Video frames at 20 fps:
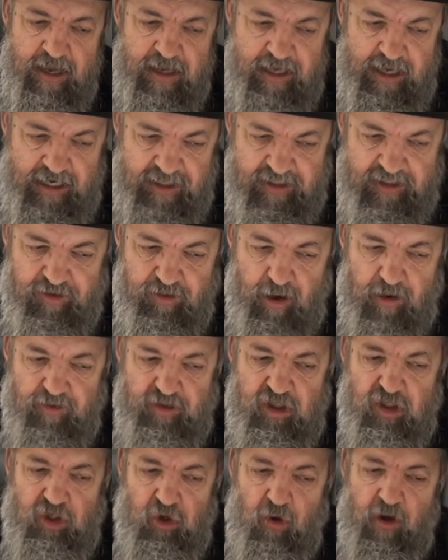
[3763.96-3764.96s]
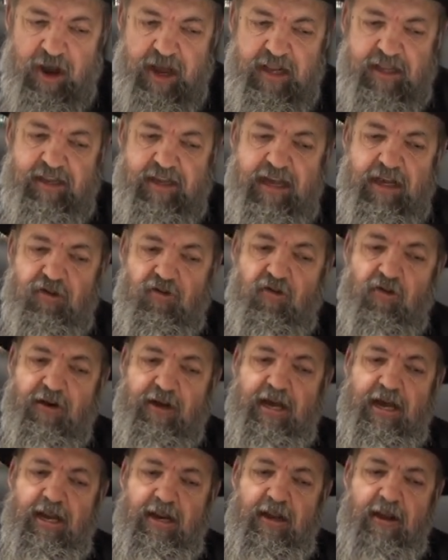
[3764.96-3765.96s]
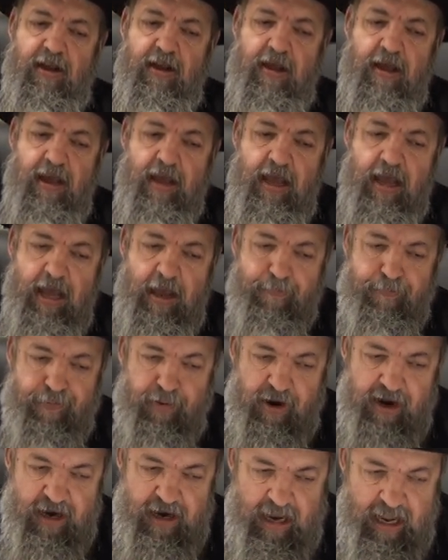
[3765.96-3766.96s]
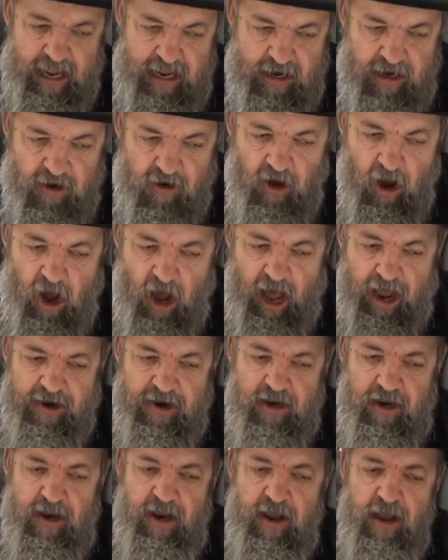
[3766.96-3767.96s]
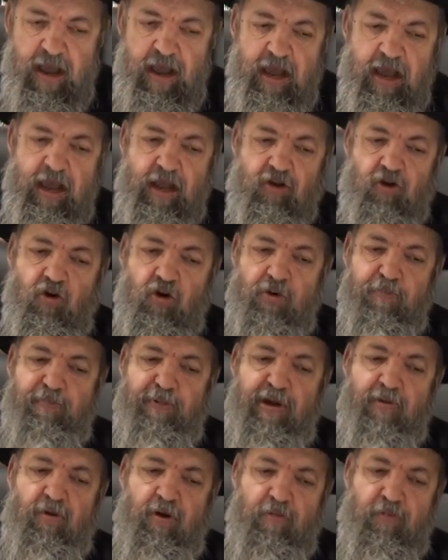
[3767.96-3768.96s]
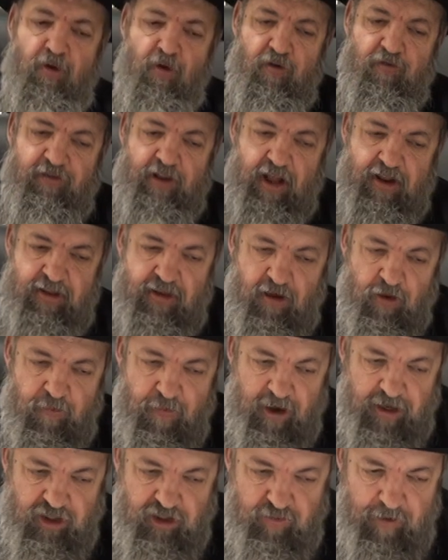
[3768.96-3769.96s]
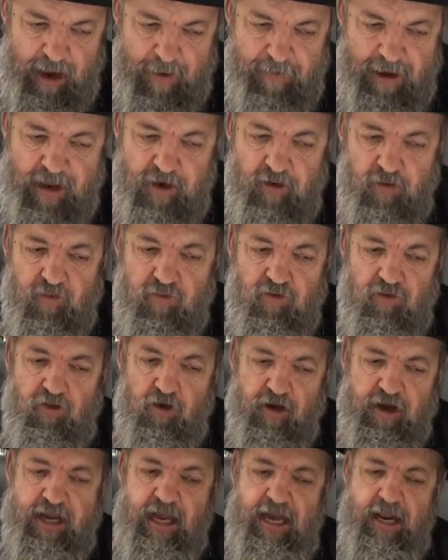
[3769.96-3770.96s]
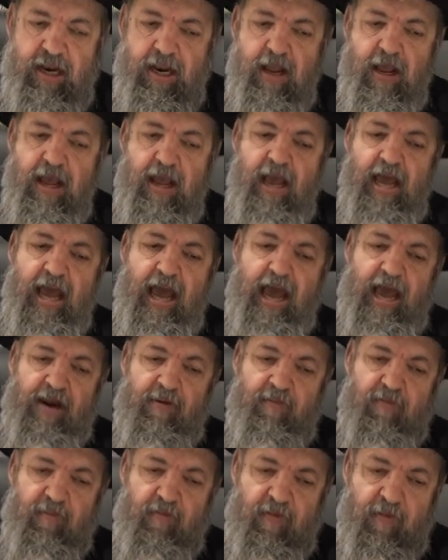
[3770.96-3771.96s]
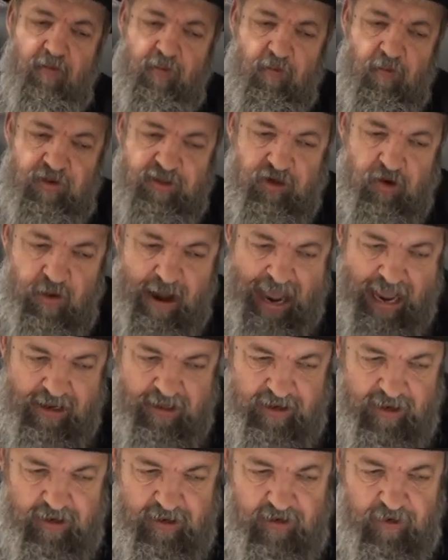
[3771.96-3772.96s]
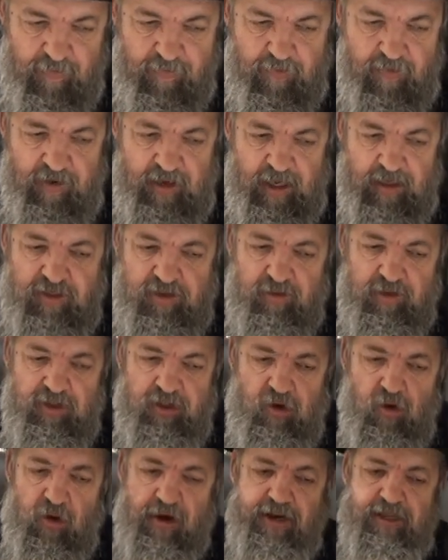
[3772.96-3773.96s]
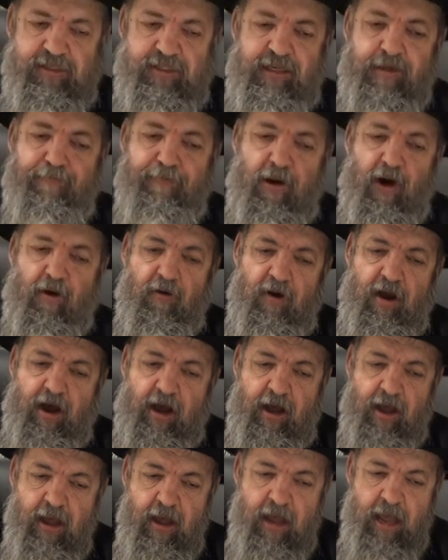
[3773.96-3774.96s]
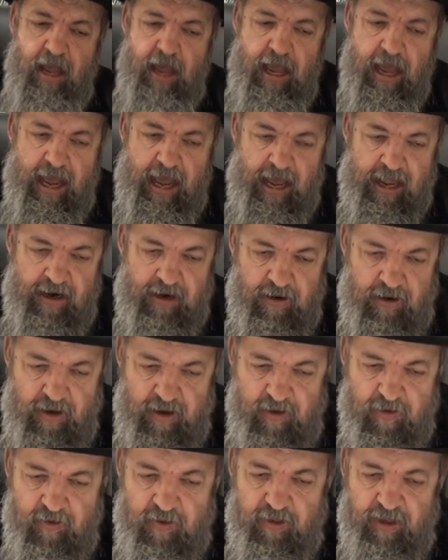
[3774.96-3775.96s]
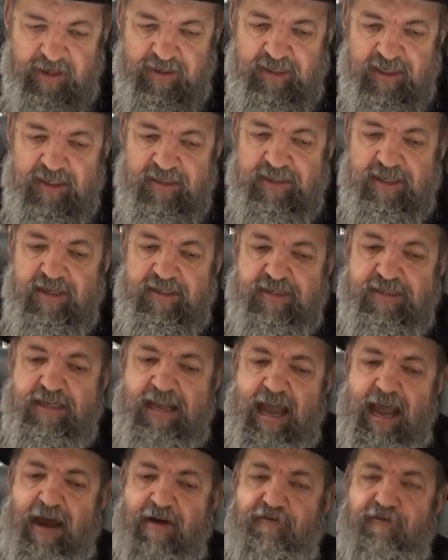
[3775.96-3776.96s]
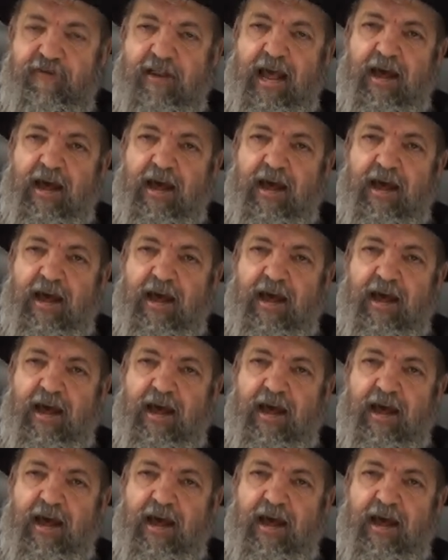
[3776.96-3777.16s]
Yisro saw it, he took it, he put it in the garden. It couldn't be removed until Moshe Rabbeinu took it and was granted Yisro's daughter Tzipora. And this is the staff.